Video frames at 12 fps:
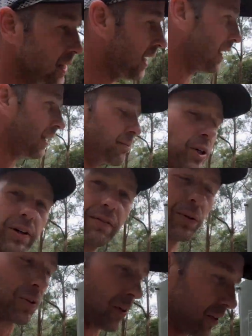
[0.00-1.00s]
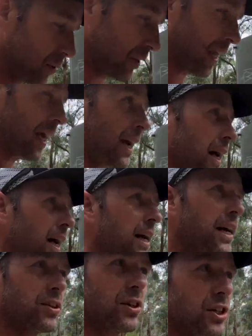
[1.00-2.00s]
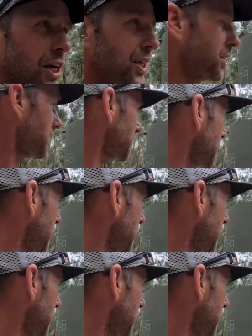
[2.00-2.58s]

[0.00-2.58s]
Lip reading: I'm sure everyone's got their own suggestions,